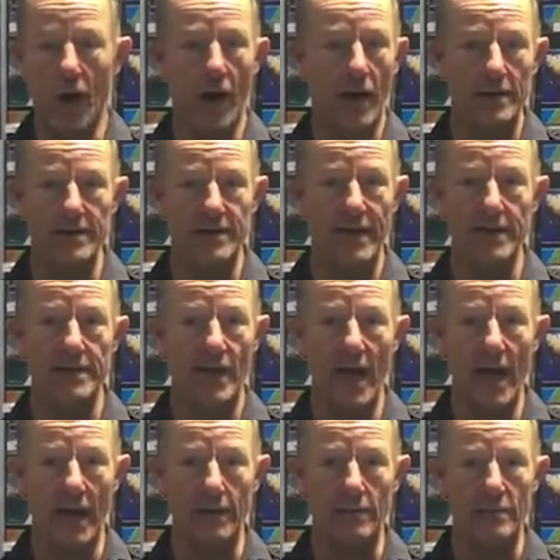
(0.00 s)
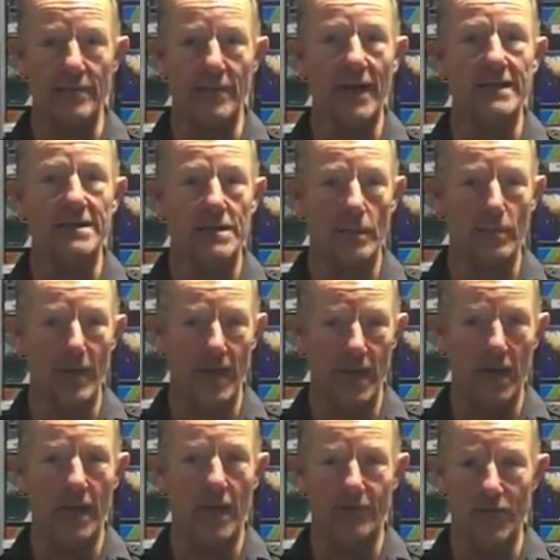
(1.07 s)
I didn't need that. That's the
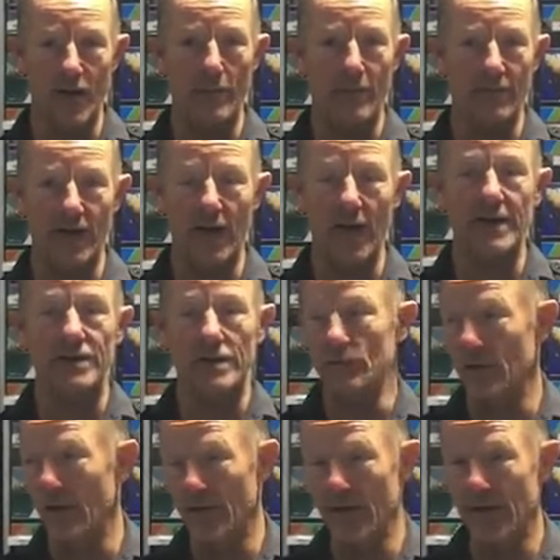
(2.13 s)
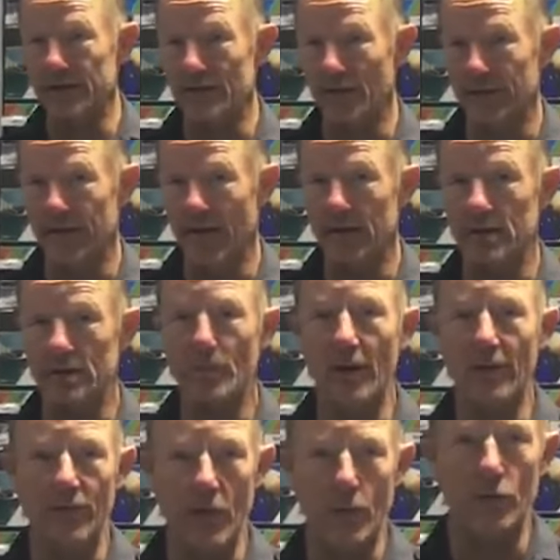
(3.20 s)
beginning of hyperventilation. Now, that's not dangerous,
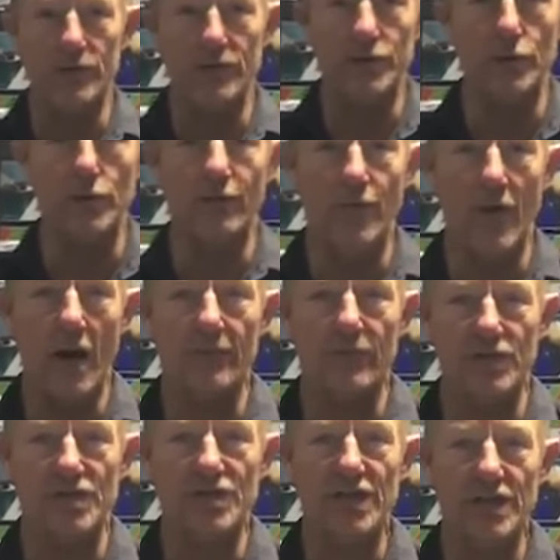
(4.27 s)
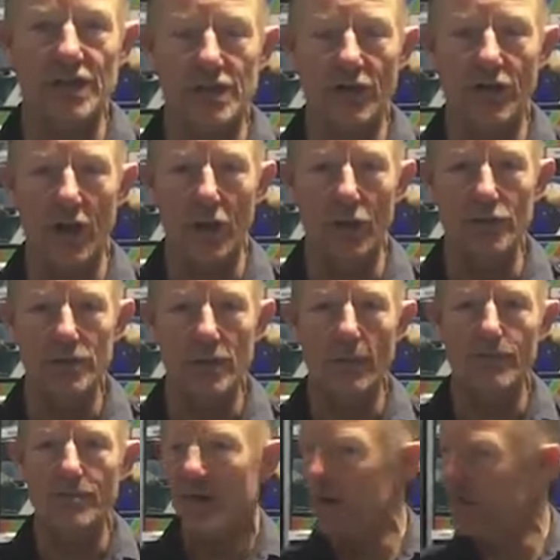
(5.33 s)
but if I were to do five or six of those,
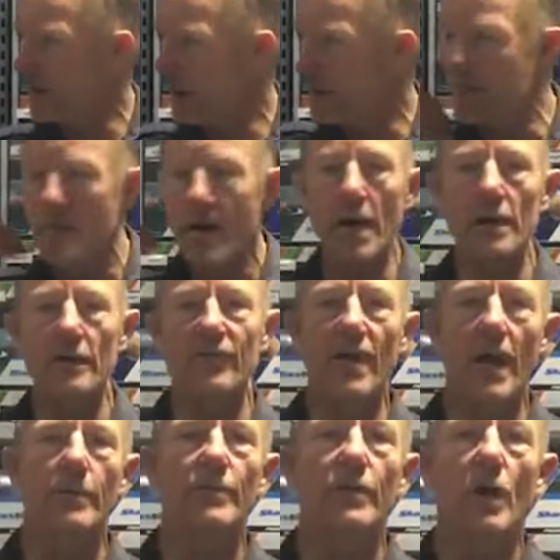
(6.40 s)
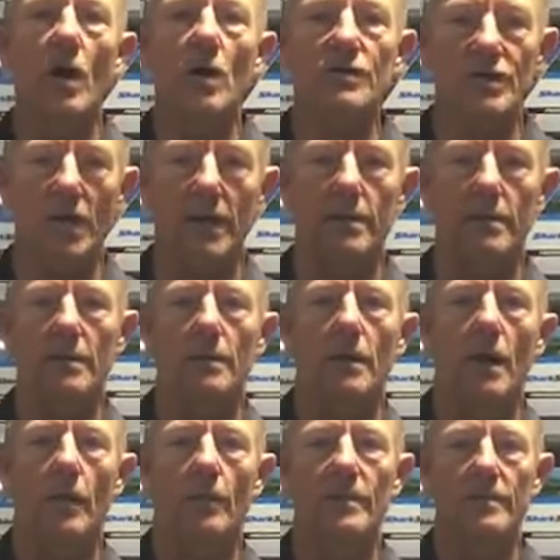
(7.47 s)
the amount of carbon dioxide
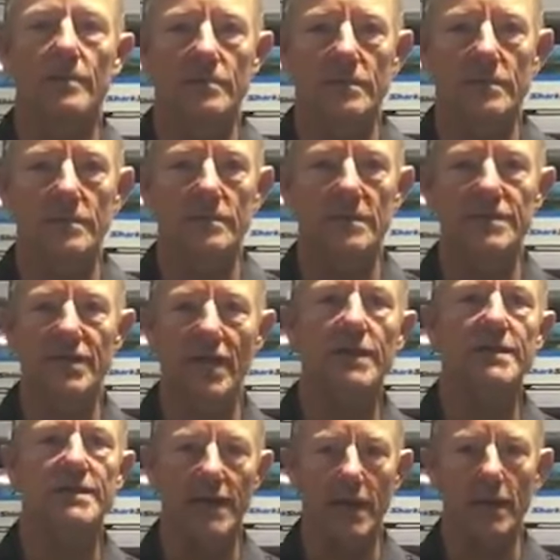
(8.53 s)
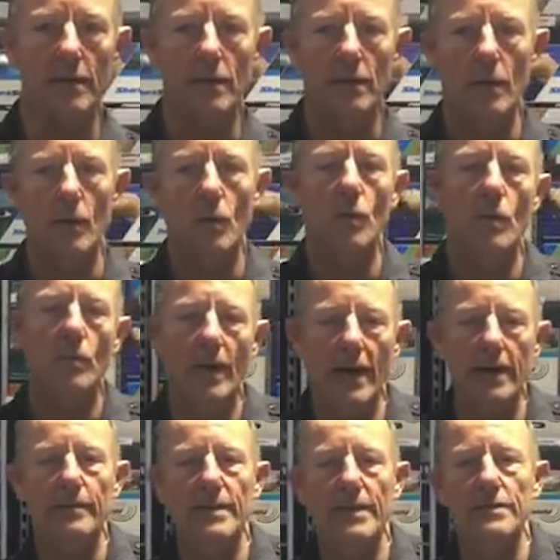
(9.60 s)
I'm jettisoning will
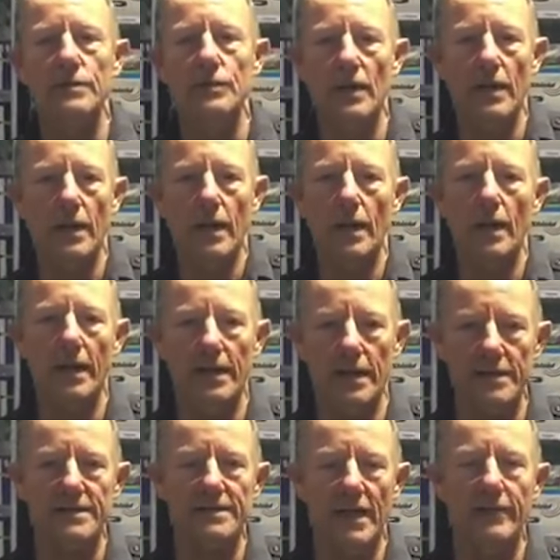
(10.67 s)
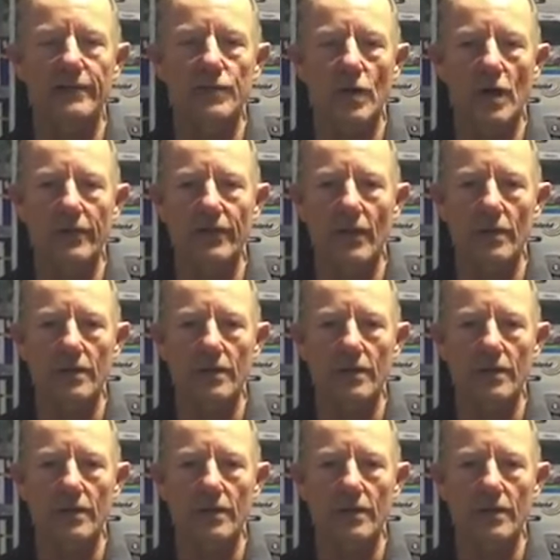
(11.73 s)
make me into an unsafe diver.